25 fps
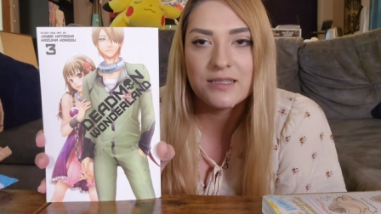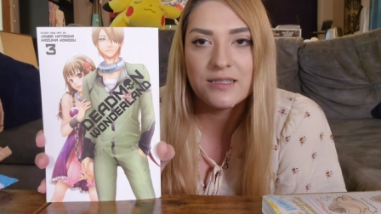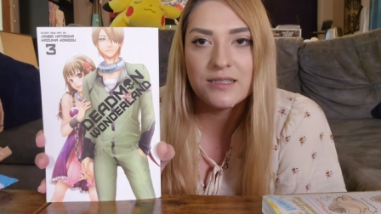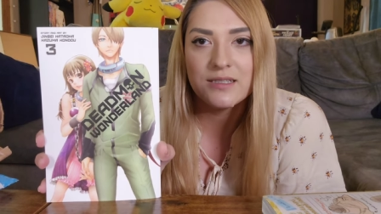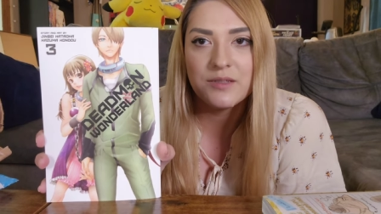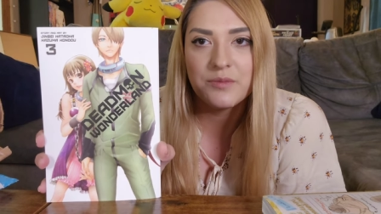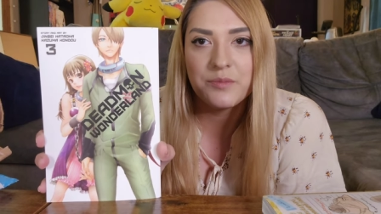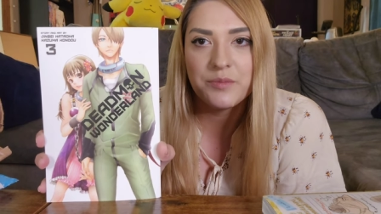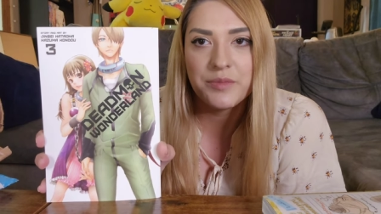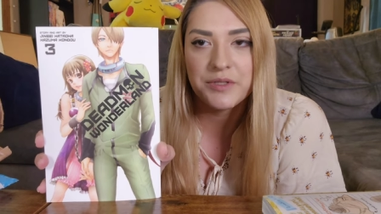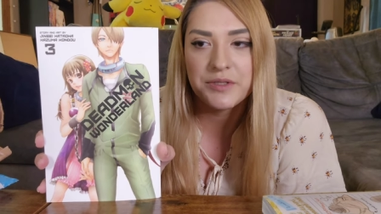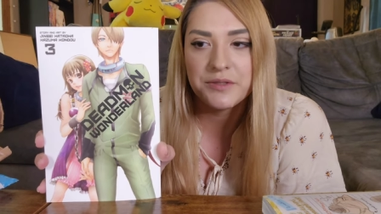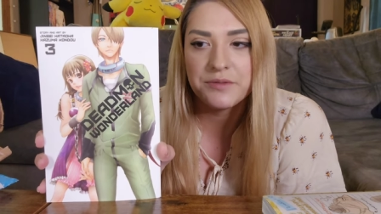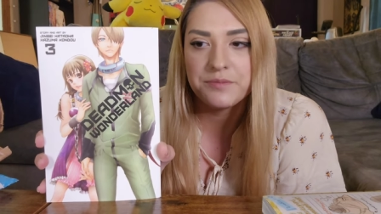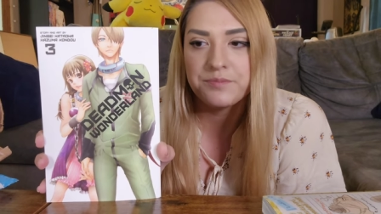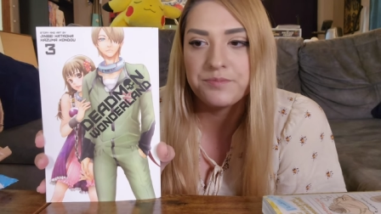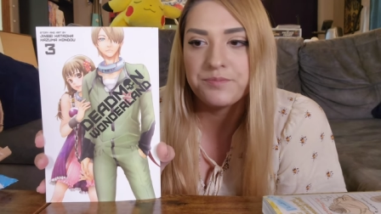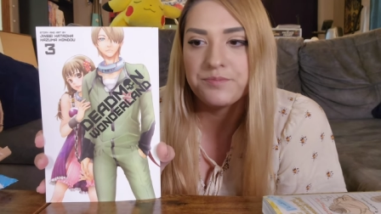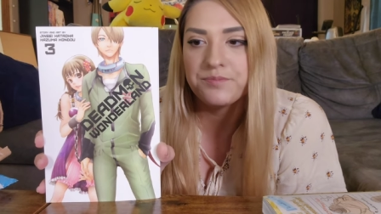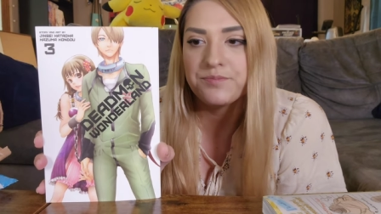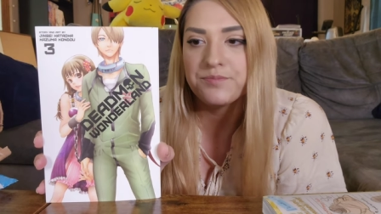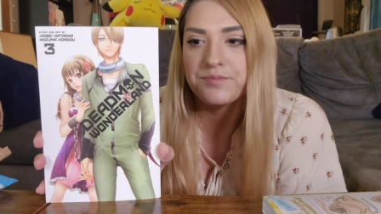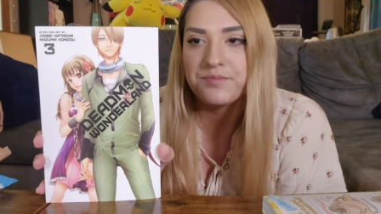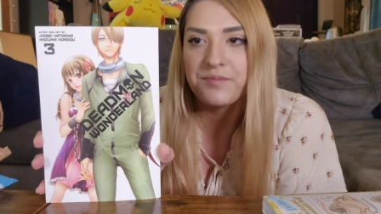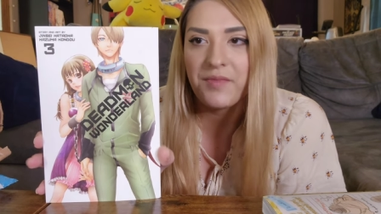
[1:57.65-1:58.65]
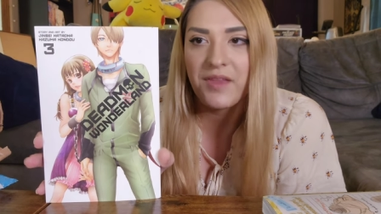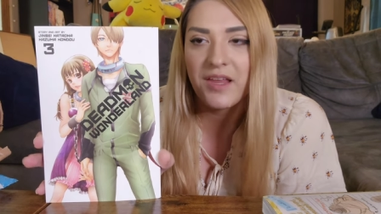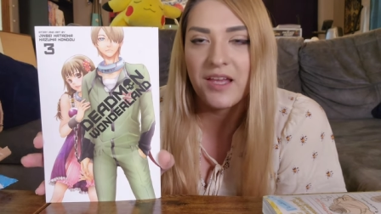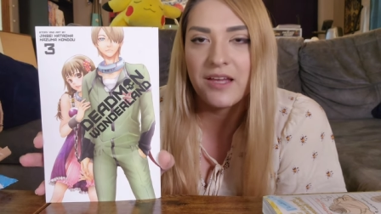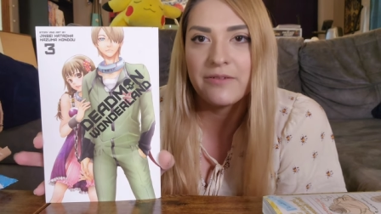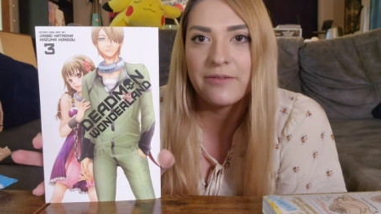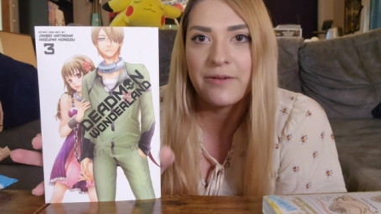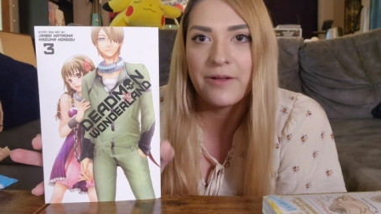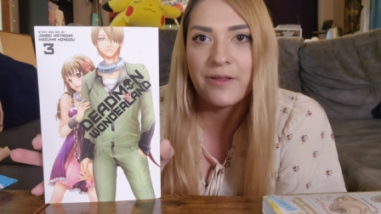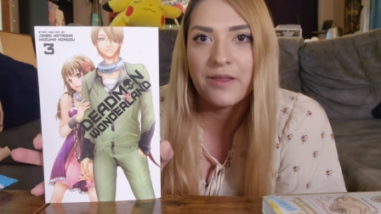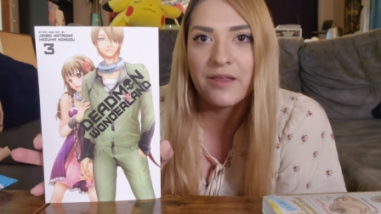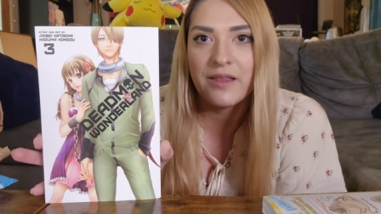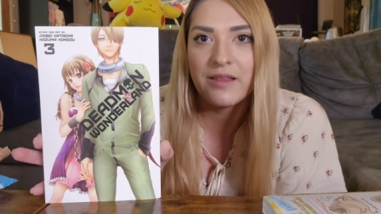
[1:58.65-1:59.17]
But I
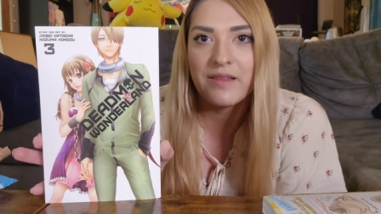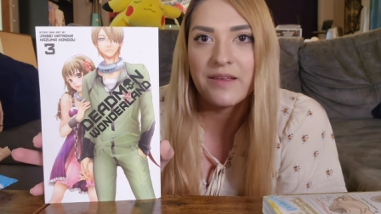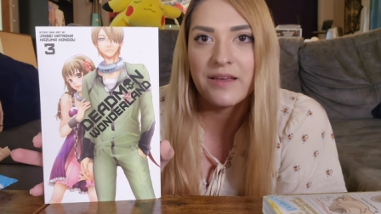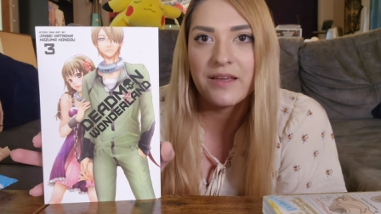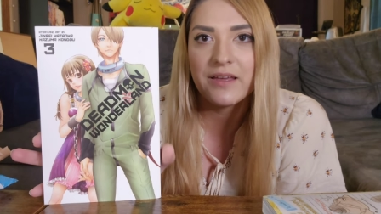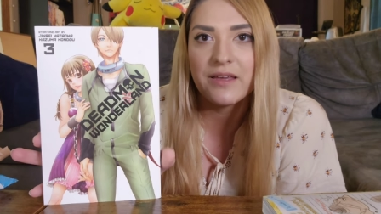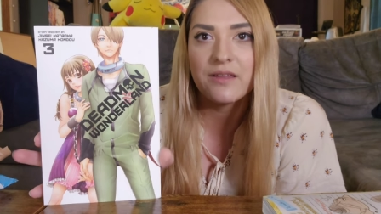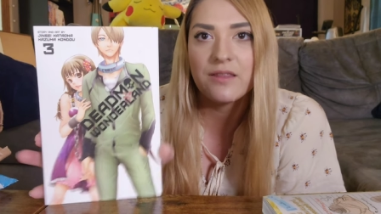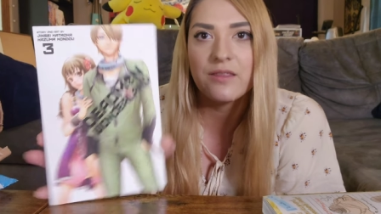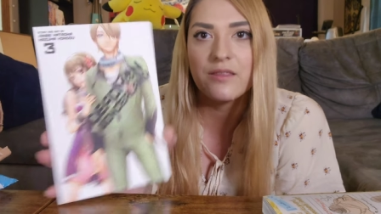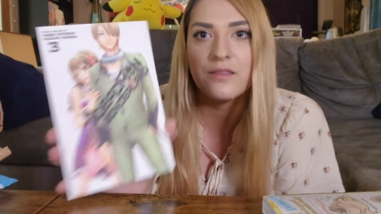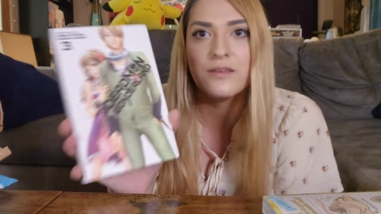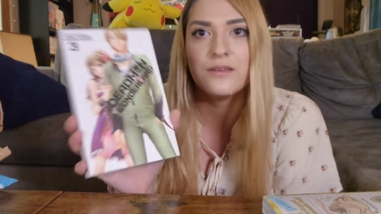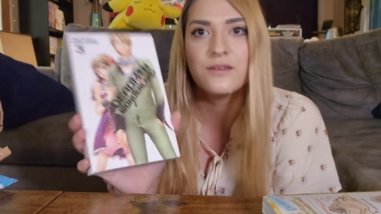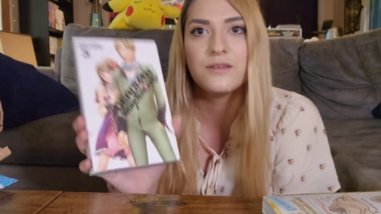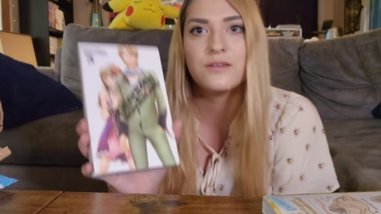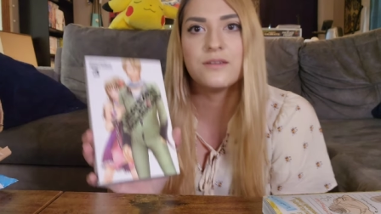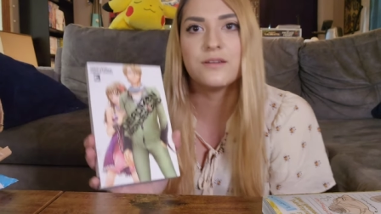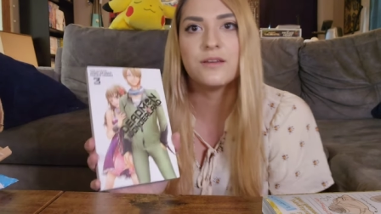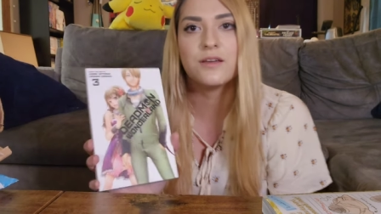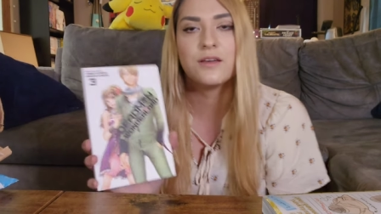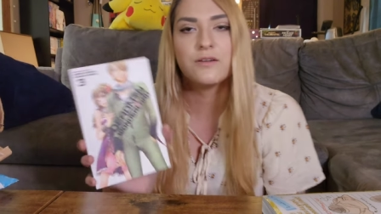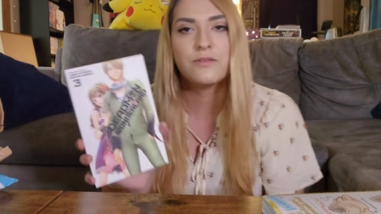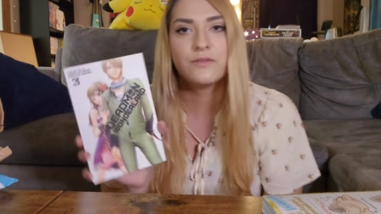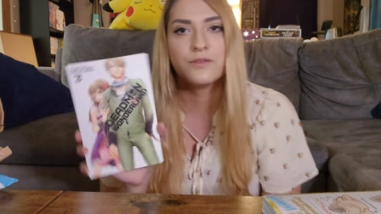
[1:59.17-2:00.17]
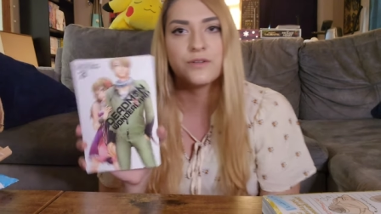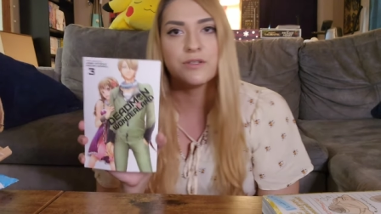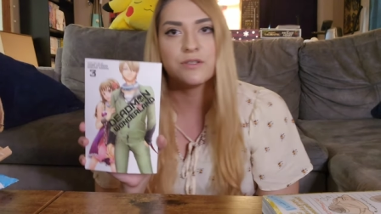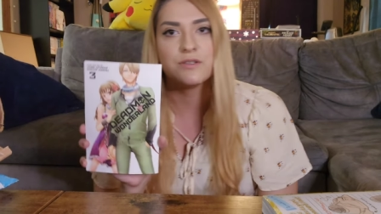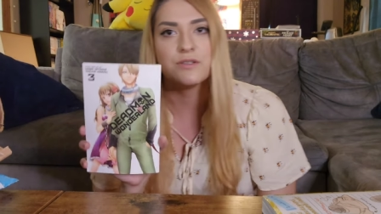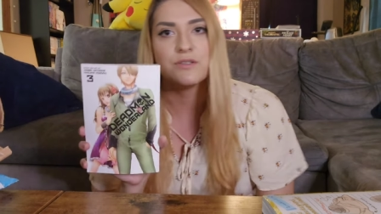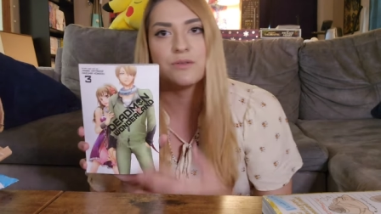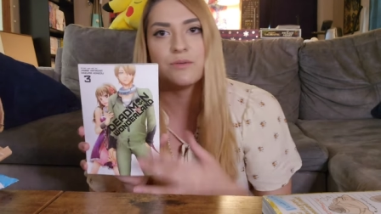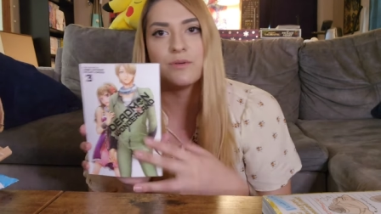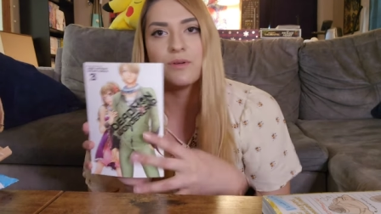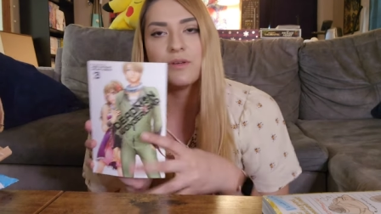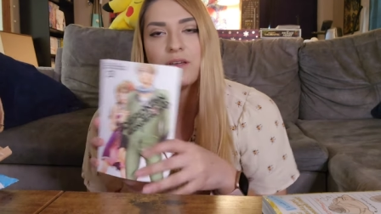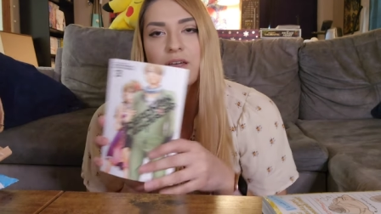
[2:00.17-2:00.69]
really like the covers where
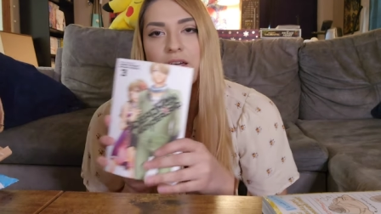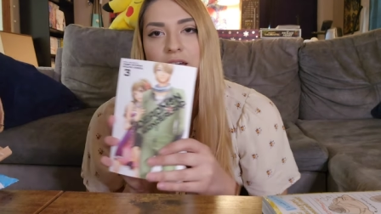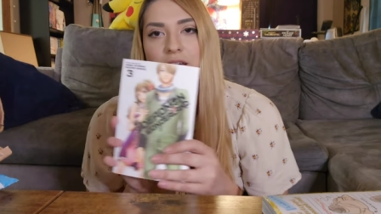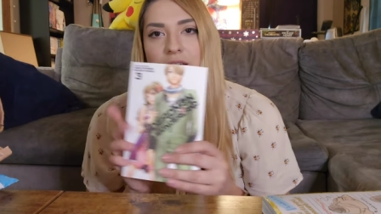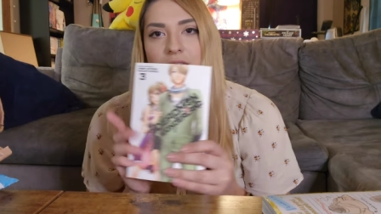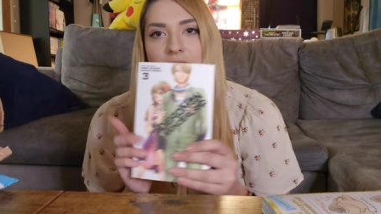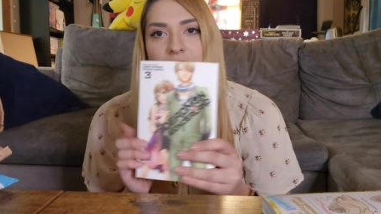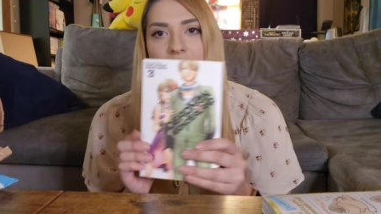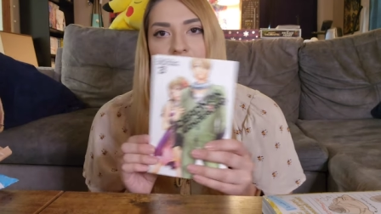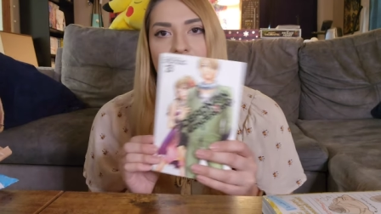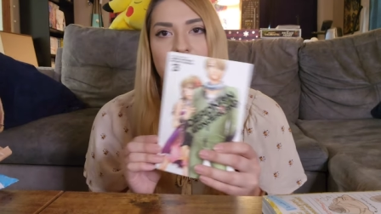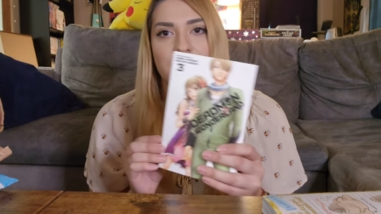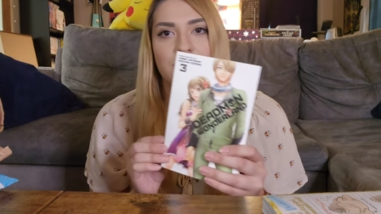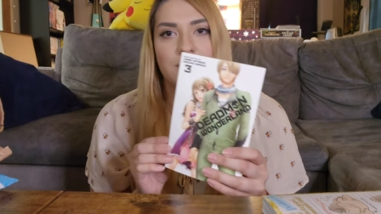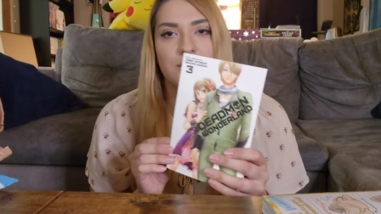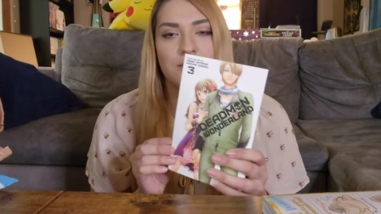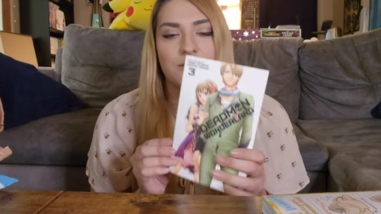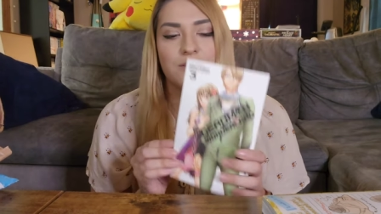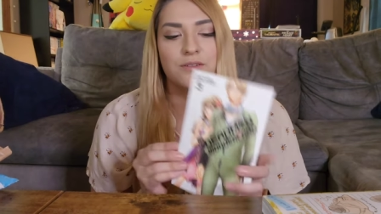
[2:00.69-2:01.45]
they look really